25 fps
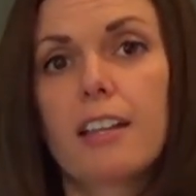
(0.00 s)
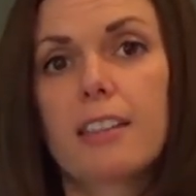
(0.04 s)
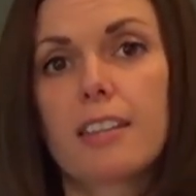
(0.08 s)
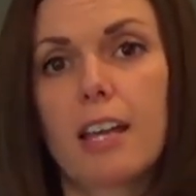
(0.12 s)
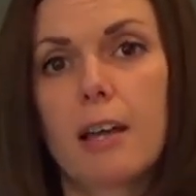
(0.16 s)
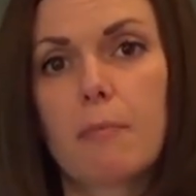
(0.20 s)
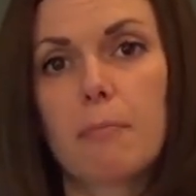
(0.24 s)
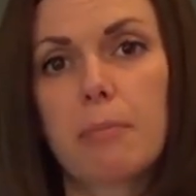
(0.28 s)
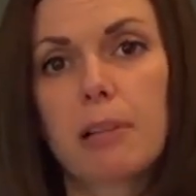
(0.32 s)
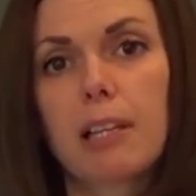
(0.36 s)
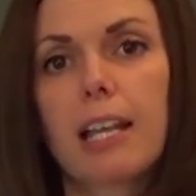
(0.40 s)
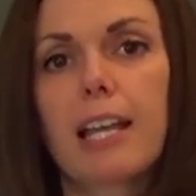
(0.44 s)

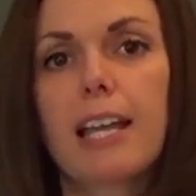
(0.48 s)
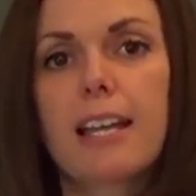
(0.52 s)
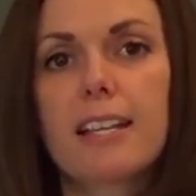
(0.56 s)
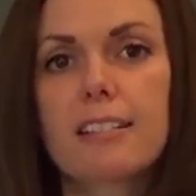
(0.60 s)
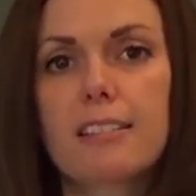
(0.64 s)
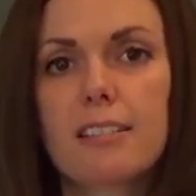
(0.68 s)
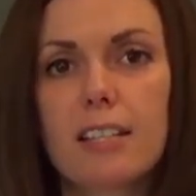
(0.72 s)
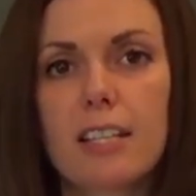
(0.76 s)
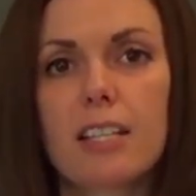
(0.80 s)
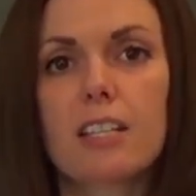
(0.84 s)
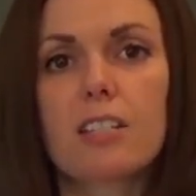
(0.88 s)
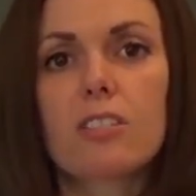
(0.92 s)
that
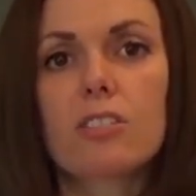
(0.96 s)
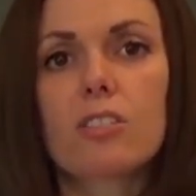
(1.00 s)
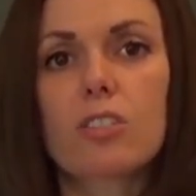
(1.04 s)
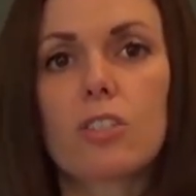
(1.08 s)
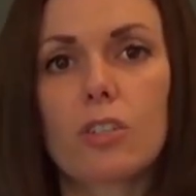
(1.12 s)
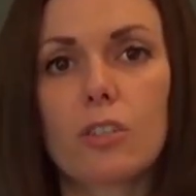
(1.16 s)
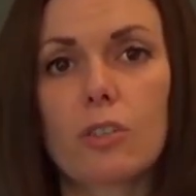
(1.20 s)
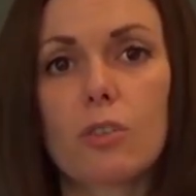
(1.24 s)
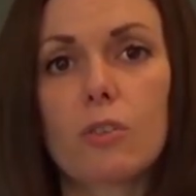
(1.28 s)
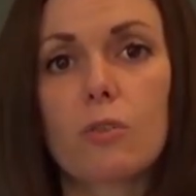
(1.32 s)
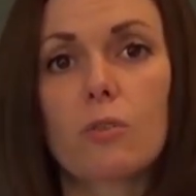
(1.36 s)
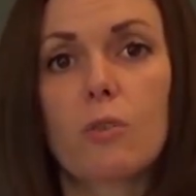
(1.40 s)
plays
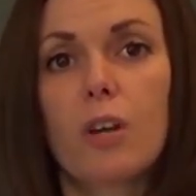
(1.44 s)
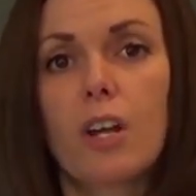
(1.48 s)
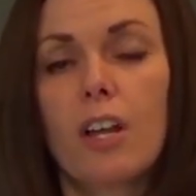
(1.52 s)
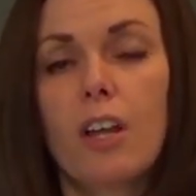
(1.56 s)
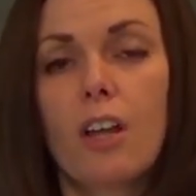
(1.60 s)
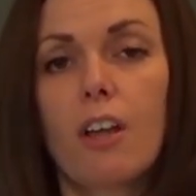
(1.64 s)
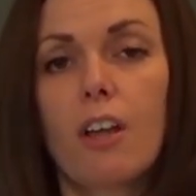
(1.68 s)
into